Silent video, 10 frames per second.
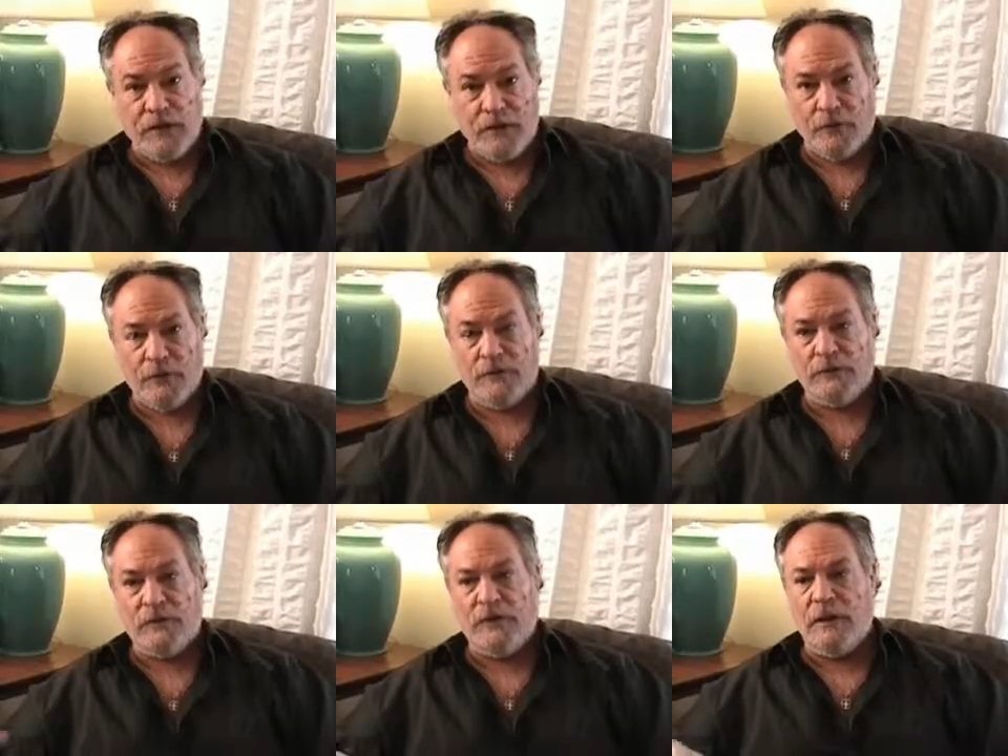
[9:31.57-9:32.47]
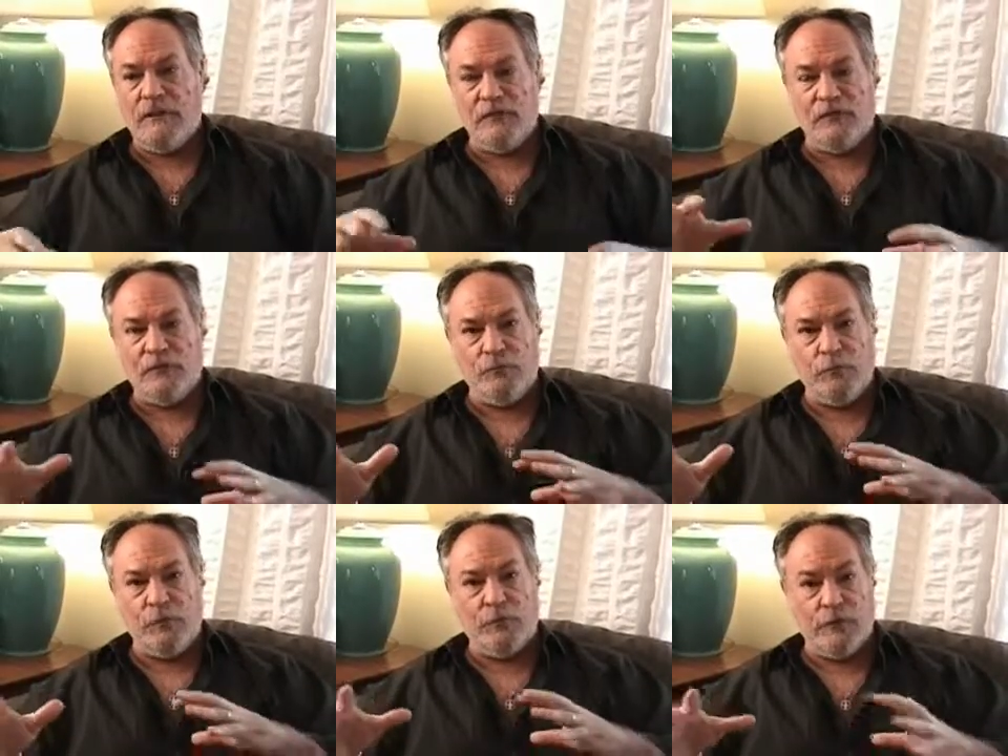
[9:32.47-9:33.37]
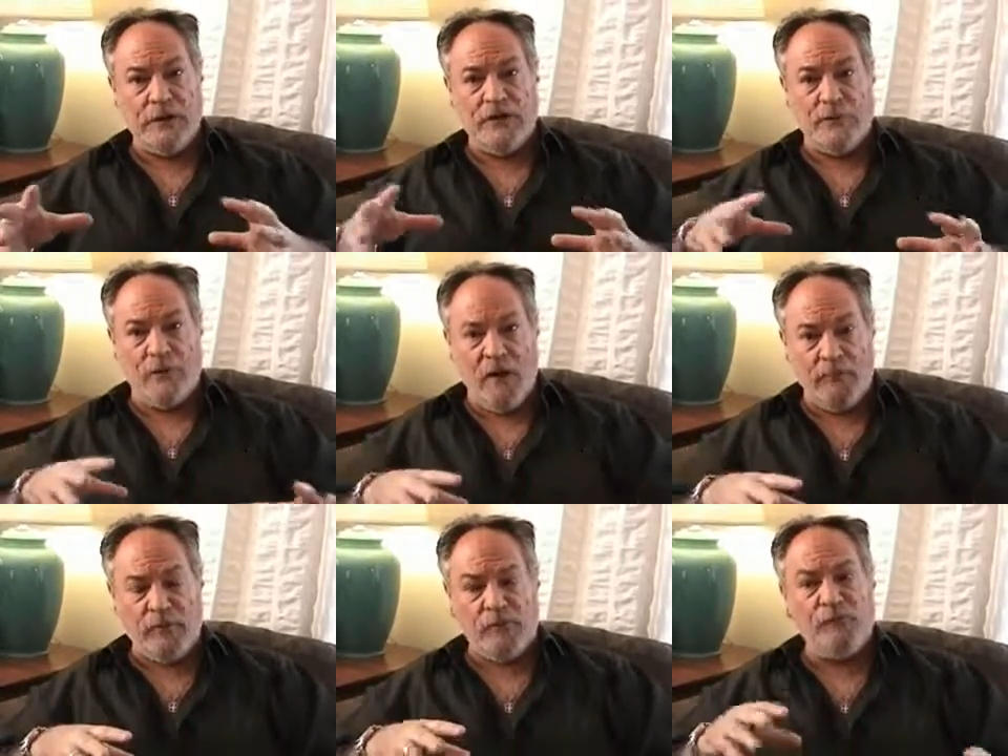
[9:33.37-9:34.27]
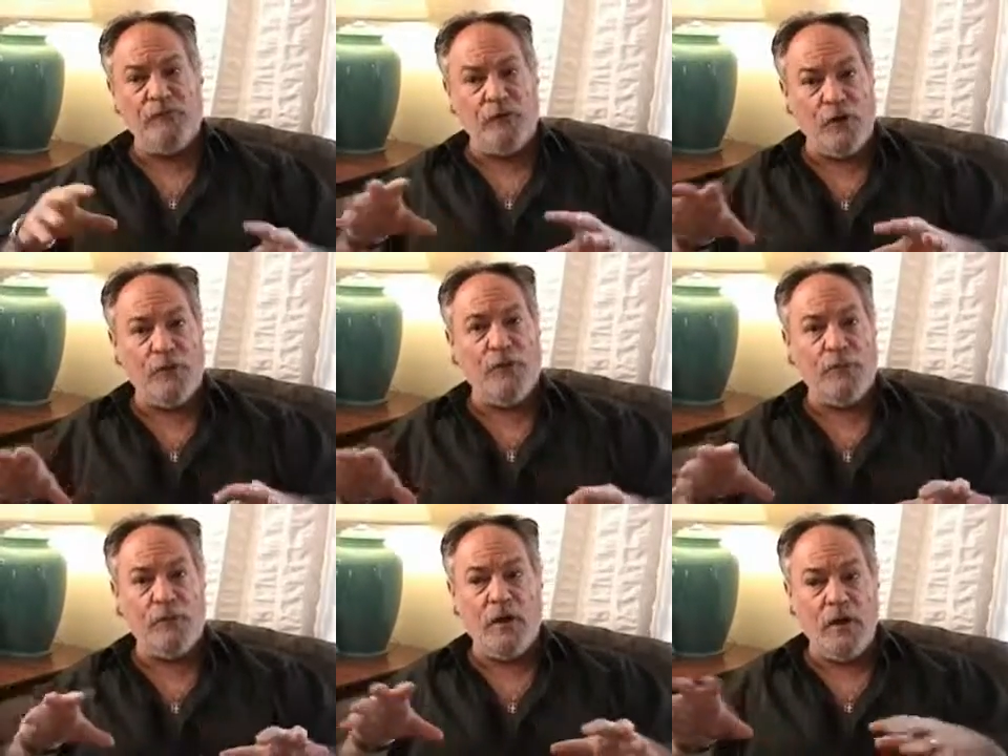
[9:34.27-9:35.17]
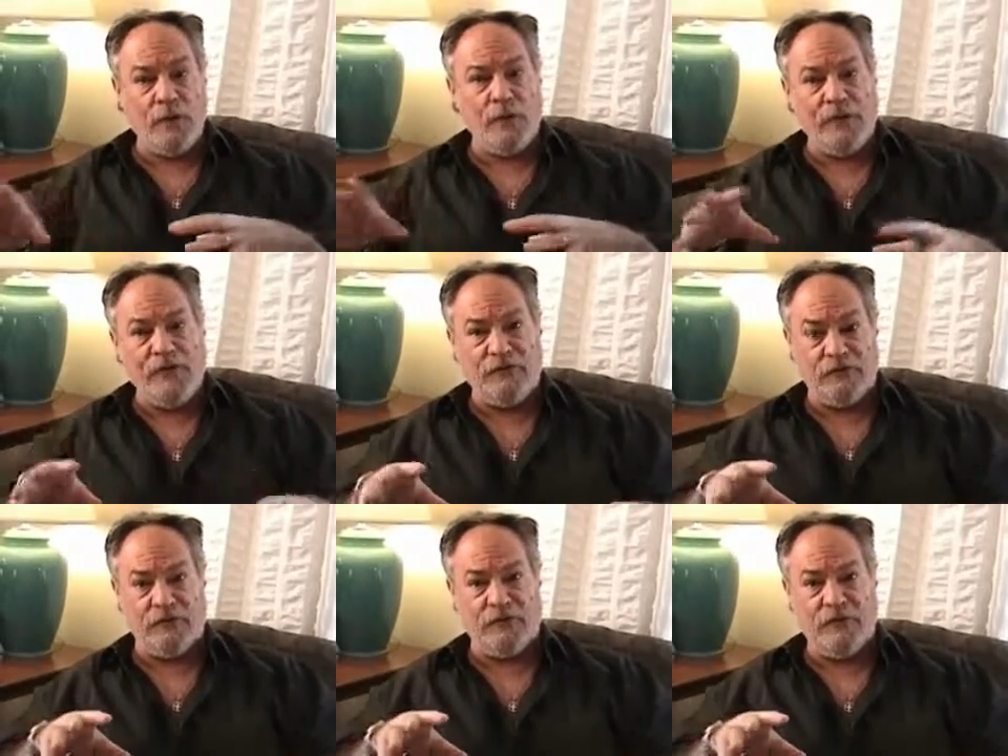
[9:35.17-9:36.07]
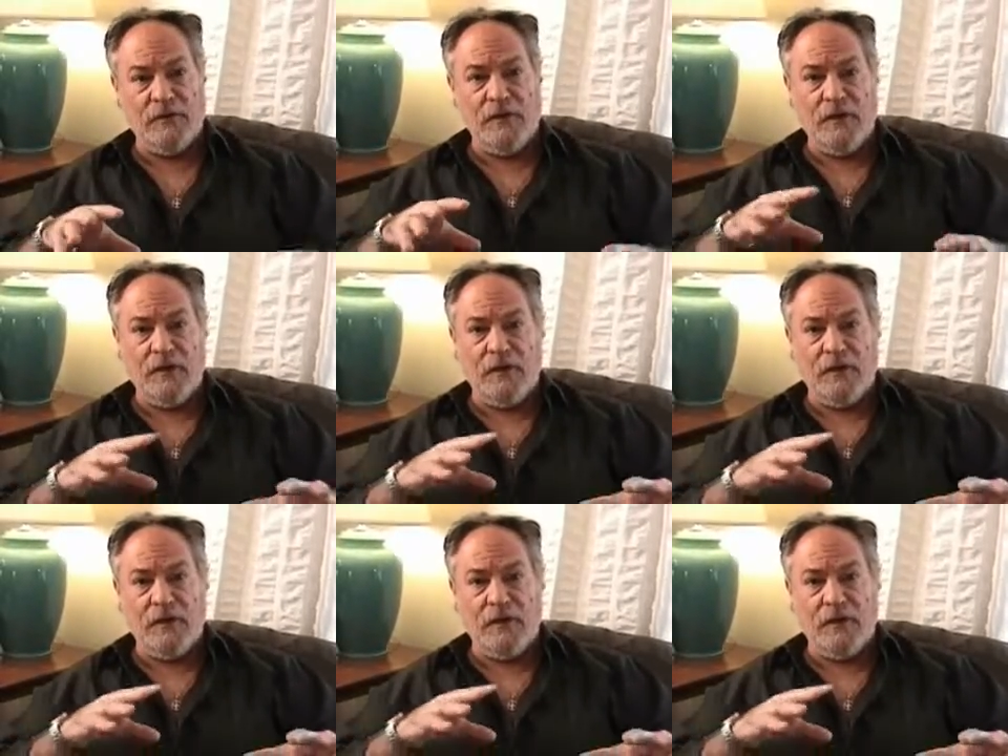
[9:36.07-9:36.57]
And this is where it creates problems for other races,